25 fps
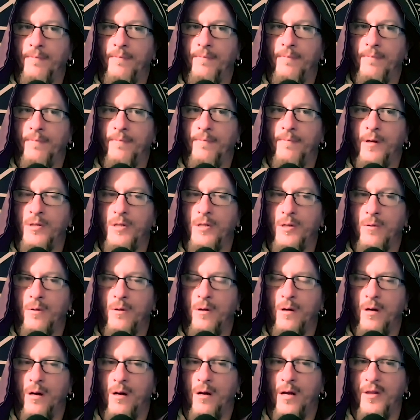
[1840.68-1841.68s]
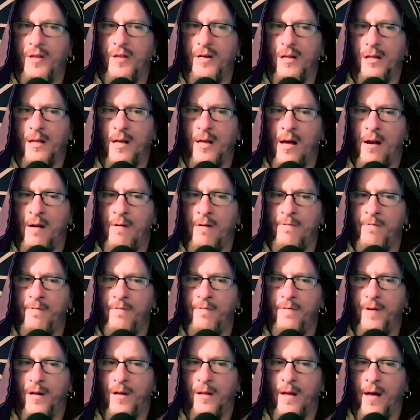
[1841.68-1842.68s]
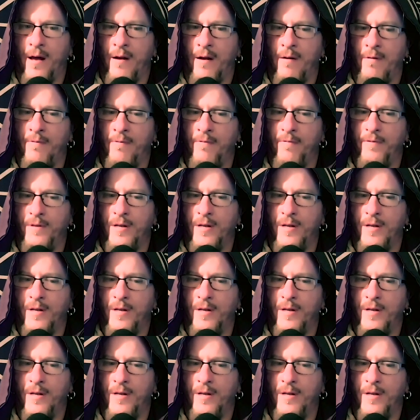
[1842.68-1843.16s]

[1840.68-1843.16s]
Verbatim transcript: you know, so you know, I think a lot of a lot of